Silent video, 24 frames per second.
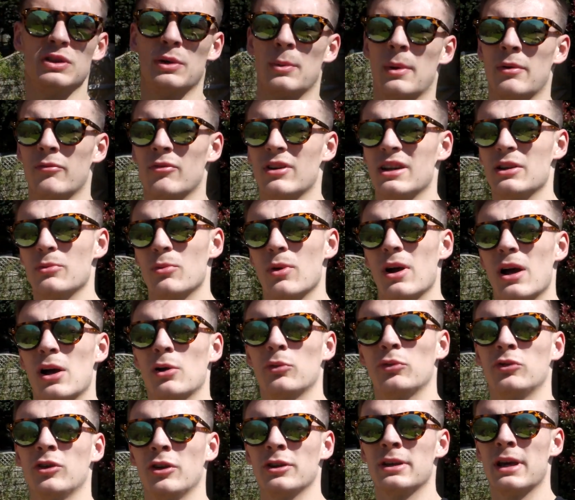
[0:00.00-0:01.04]
It went really
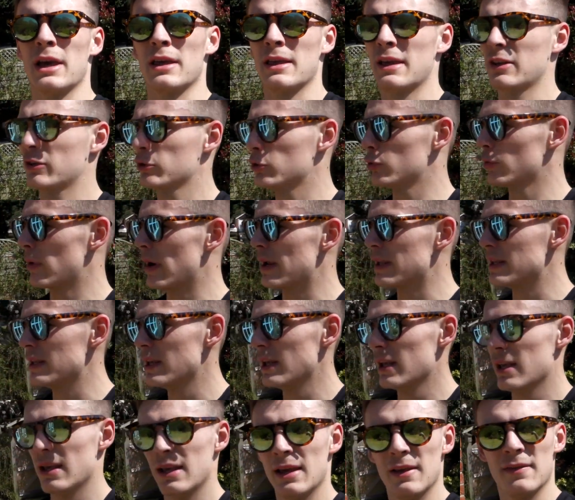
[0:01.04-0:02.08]
well. So yeah, that's great.
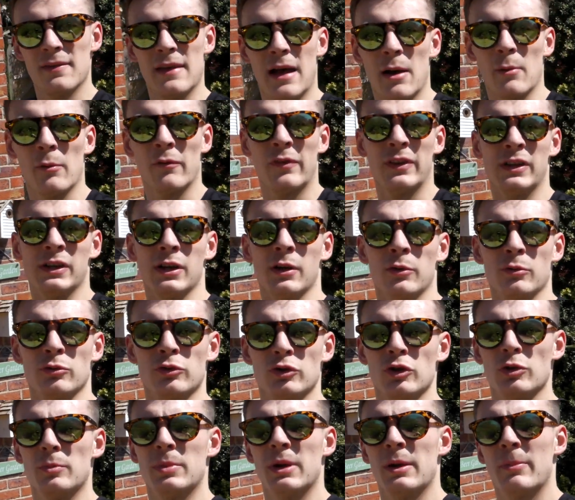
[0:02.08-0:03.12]
That video
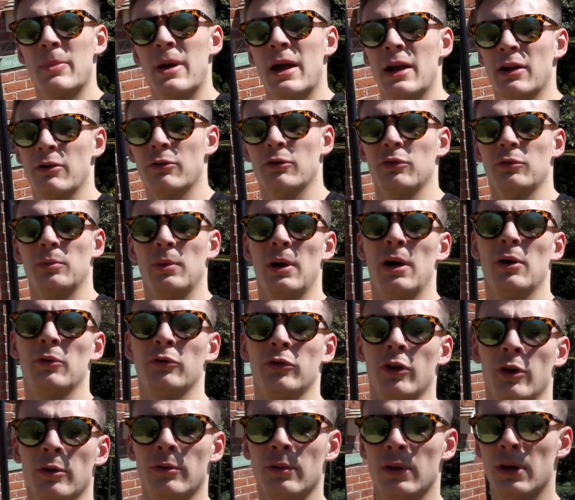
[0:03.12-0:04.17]
should be a banger as well.
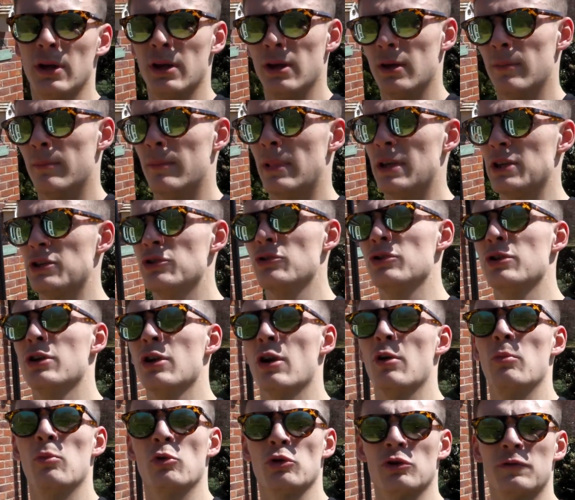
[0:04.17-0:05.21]
So make sure you
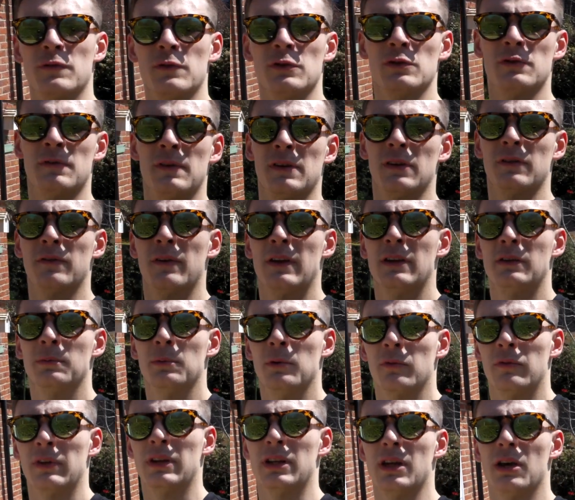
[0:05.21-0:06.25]
go and watch Future Fit's
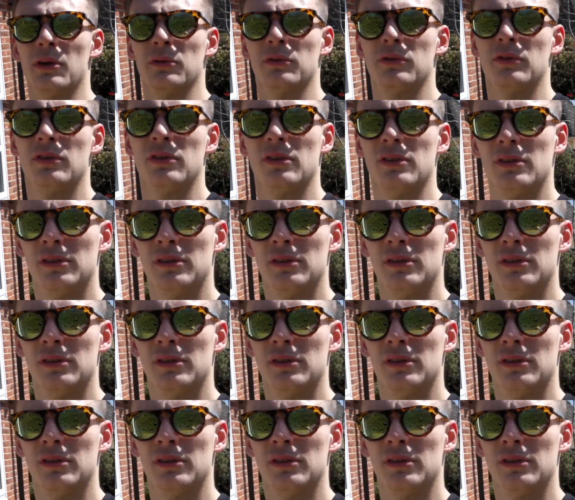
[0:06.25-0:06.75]
Facebook videos.